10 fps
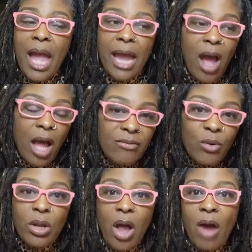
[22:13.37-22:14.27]
and olive
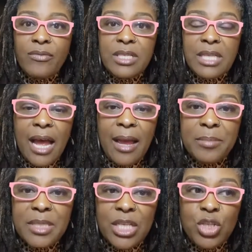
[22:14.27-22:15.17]
oil
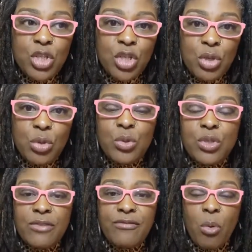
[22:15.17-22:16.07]
oftentimes is
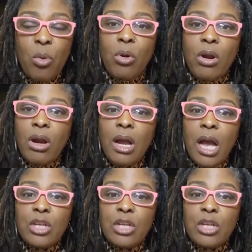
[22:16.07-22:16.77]
used for